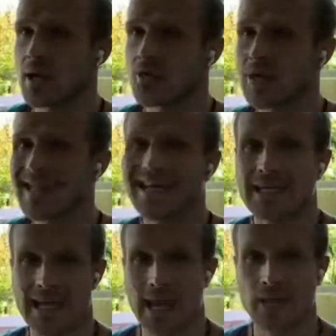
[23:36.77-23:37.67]
really
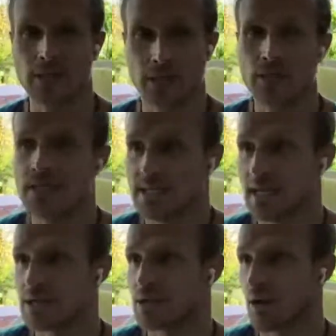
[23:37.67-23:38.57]
connect to the sense